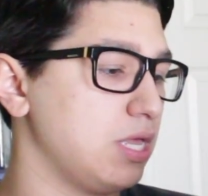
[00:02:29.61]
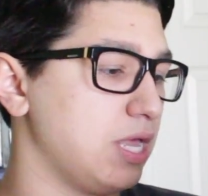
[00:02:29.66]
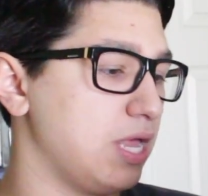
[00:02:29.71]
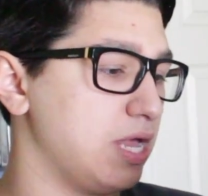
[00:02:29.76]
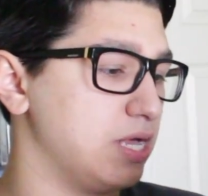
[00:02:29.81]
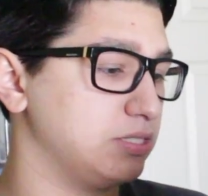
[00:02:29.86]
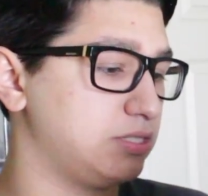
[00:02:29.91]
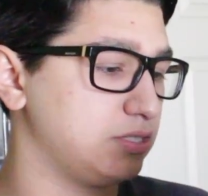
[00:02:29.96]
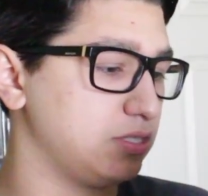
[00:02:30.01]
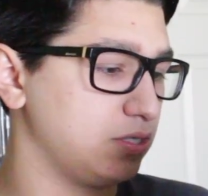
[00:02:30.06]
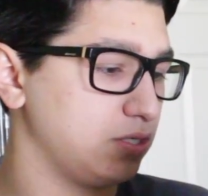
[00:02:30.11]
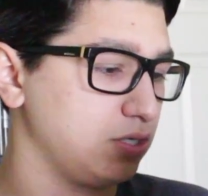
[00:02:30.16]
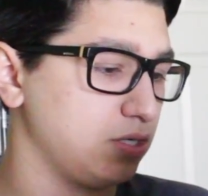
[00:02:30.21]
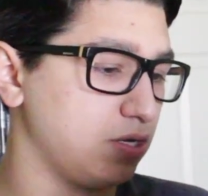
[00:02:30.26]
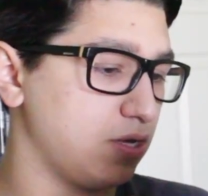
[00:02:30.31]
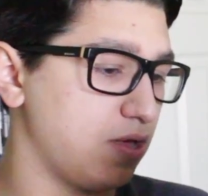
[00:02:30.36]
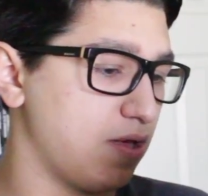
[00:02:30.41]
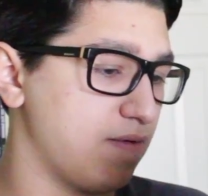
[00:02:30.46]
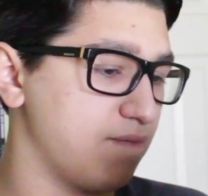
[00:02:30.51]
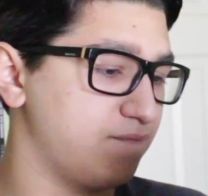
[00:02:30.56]
Is
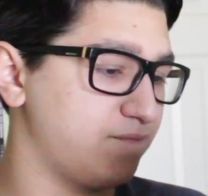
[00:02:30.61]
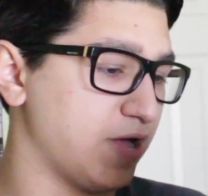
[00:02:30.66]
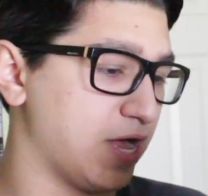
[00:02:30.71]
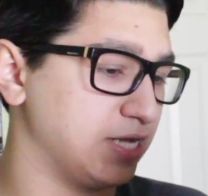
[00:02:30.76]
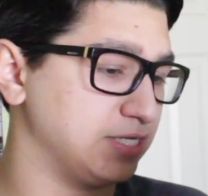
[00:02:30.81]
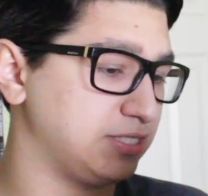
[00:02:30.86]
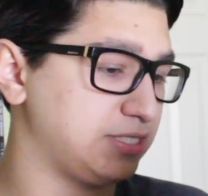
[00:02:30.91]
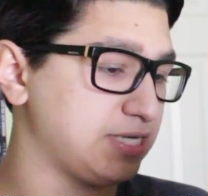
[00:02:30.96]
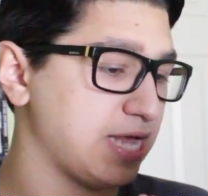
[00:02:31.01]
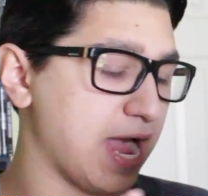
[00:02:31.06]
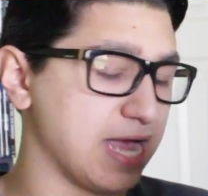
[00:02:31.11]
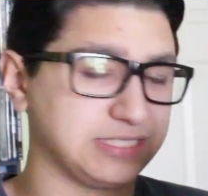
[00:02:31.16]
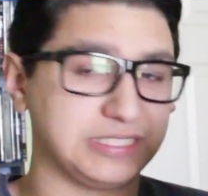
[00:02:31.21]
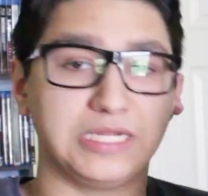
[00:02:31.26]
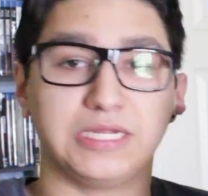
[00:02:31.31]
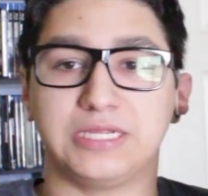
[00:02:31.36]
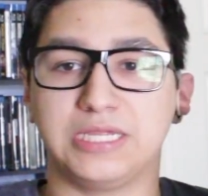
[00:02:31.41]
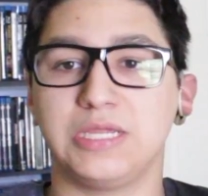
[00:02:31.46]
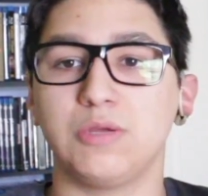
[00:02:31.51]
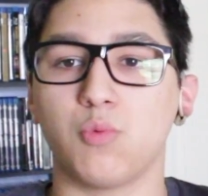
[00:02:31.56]

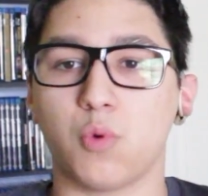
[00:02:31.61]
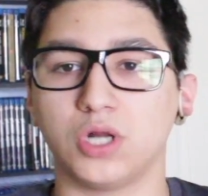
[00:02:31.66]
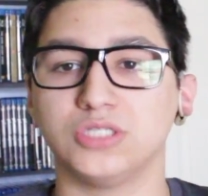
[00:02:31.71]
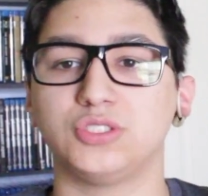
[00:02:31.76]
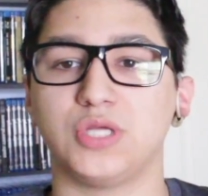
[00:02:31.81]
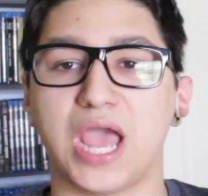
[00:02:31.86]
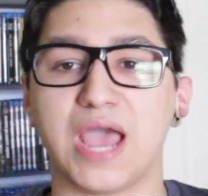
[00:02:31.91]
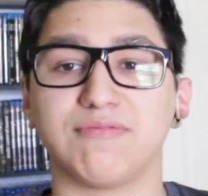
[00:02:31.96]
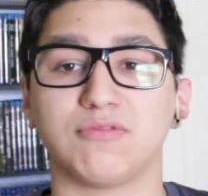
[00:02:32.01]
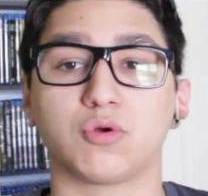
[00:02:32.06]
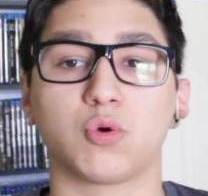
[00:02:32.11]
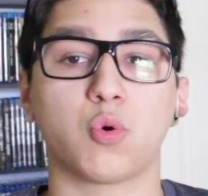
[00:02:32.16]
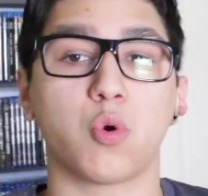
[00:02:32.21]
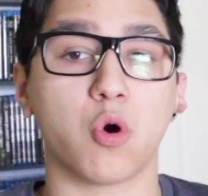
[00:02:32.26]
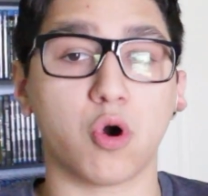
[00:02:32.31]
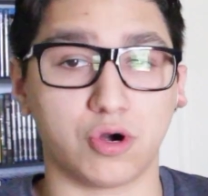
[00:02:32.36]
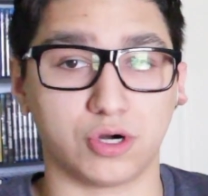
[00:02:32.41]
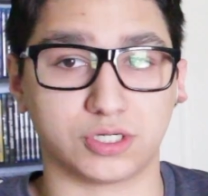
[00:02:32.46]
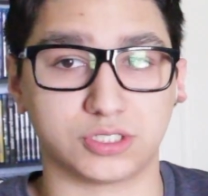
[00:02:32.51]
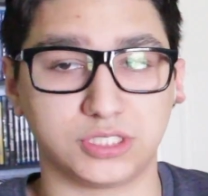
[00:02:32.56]
fantastic. He want to have the
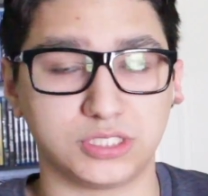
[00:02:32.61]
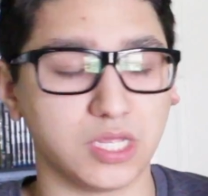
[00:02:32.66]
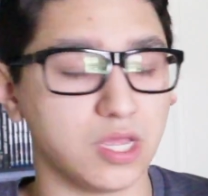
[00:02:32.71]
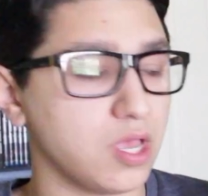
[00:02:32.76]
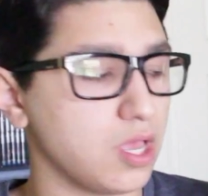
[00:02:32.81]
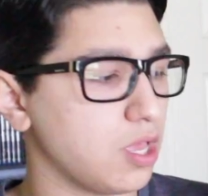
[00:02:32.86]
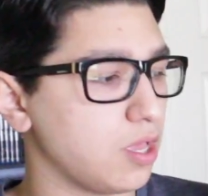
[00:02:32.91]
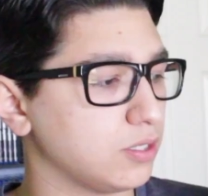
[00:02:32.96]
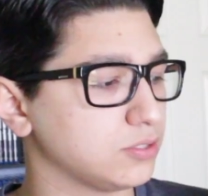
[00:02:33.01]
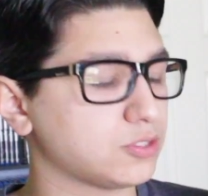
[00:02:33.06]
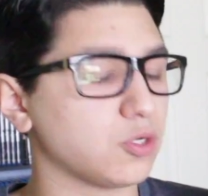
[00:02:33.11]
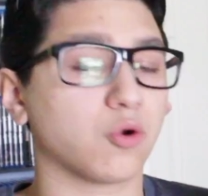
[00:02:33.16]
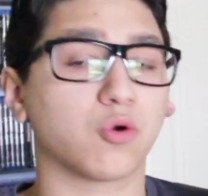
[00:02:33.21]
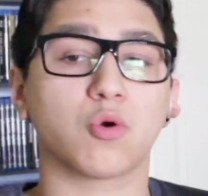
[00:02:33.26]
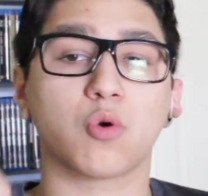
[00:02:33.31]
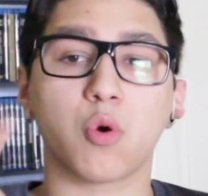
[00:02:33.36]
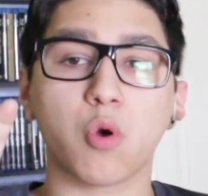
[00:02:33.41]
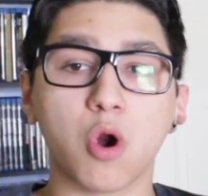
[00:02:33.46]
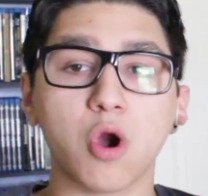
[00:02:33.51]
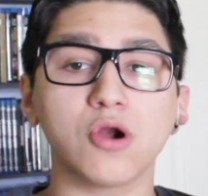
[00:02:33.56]
quirks. So
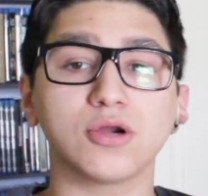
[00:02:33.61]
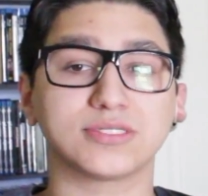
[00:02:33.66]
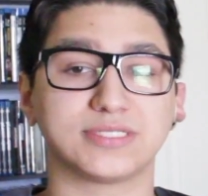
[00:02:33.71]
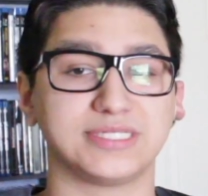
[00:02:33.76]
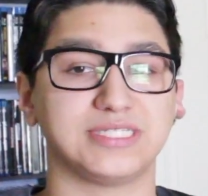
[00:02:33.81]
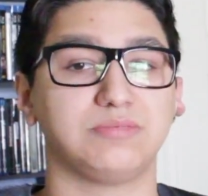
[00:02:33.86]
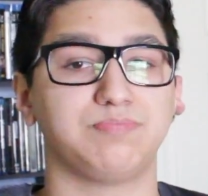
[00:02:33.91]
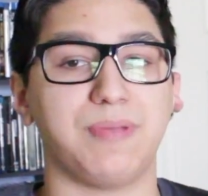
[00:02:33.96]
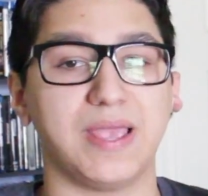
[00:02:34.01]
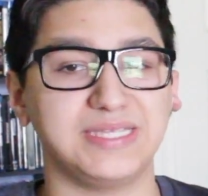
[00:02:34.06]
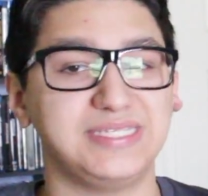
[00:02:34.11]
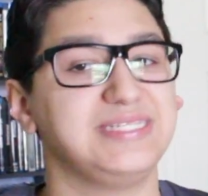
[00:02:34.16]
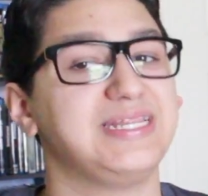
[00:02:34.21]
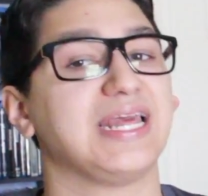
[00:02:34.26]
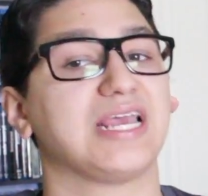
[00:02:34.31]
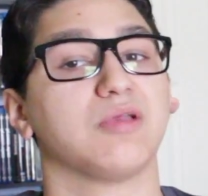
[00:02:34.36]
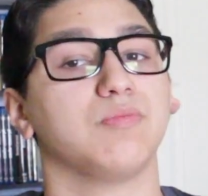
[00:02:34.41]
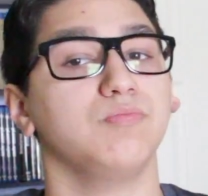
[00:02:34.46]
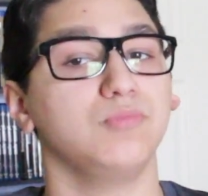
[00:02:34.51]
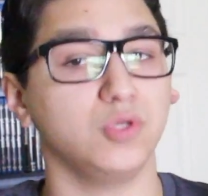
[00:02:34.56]
quirks is
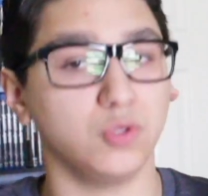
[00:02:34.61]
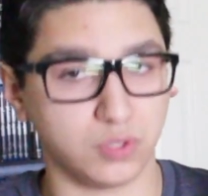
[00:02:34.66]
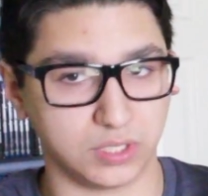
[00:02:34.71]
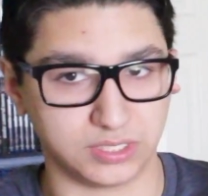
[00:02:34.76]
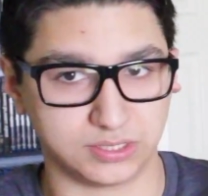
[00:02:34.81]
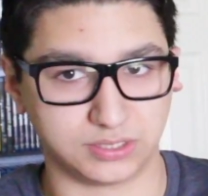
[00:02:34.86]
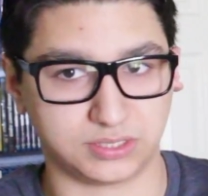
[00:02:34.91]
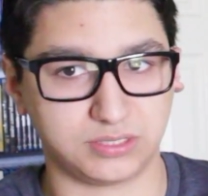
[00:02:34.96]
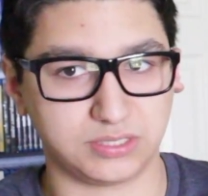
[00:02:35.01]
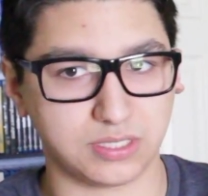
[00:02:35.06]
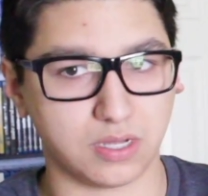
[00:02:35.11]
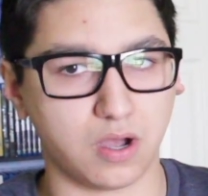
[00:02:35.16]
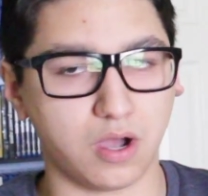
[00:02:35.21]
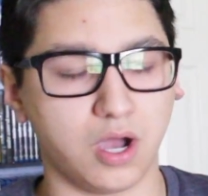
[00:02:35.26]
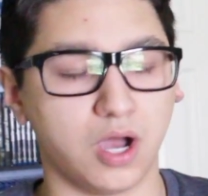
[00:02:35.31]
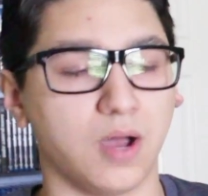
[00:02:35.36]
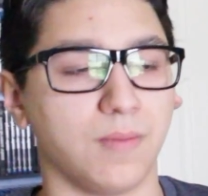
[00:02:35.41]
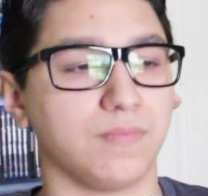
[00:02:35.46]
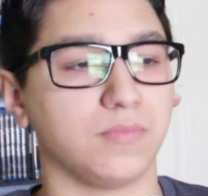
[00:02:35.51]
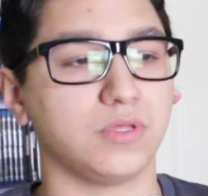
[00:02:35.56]
basically like mutants.
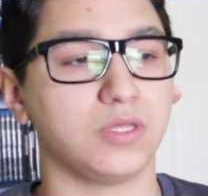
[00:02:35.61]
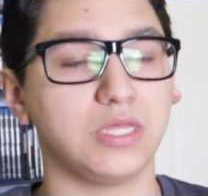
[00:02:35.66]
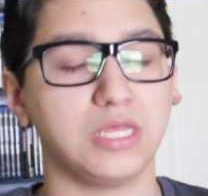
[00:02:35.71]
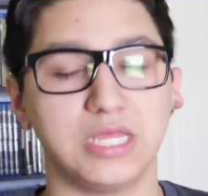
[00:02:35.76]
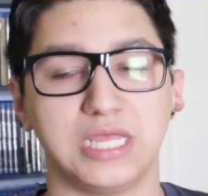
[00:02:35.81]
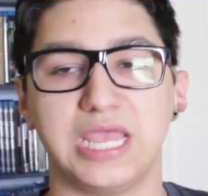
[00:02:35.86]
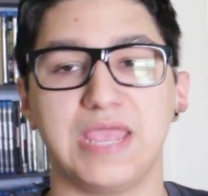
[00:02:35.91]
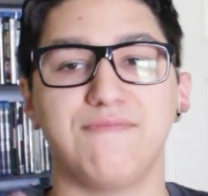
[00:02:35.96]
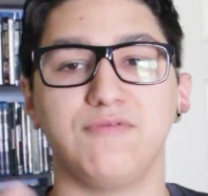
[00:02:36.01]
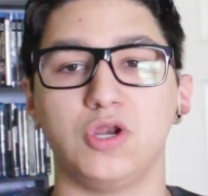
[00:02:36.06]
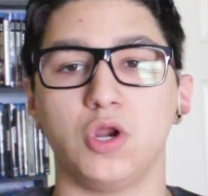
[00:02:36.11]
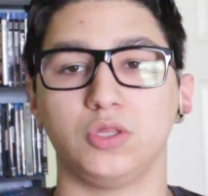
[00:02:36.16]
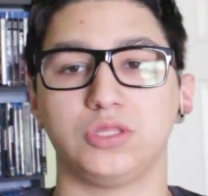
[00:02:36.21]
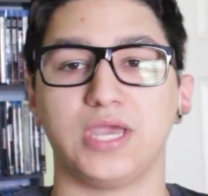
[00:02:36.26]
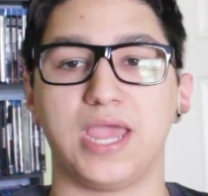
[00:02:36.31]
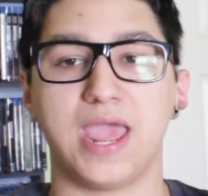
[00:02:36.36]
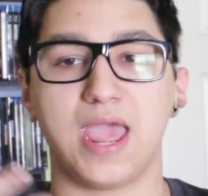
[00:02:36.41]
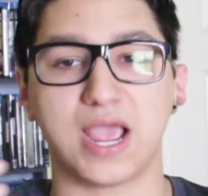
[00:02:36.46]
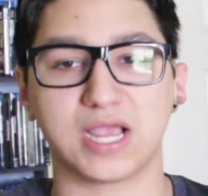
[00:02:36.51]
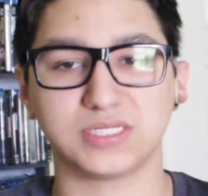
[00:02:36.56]
If you know
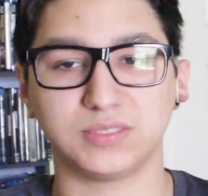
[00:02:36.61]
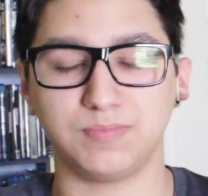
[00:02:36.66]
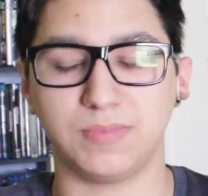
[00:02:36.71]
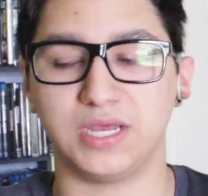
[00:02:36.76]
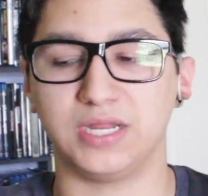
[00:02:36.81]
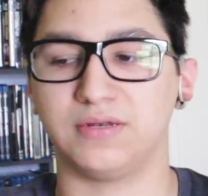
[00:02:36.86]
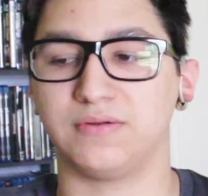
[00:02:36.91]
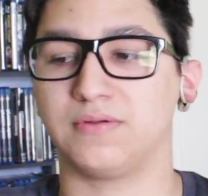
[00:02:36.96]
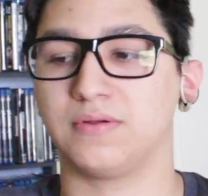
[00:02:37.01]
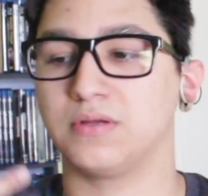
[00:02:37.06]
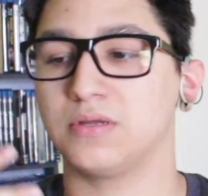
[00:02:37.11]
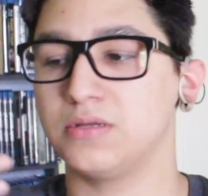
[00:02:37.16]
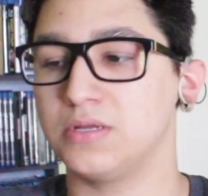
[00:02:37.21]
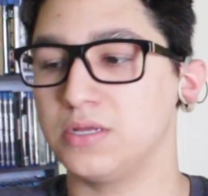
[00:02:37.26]
the X-Men